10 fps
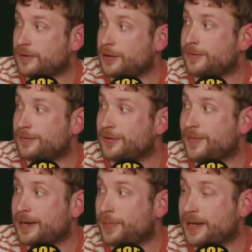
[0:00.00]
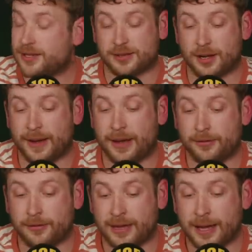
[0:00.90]
You've you've made a piece
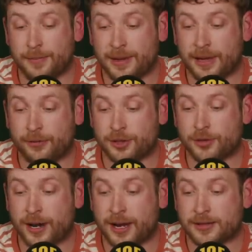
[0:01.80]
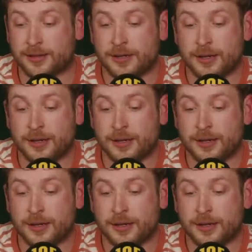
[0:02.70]
about the M P there, Richard Drax.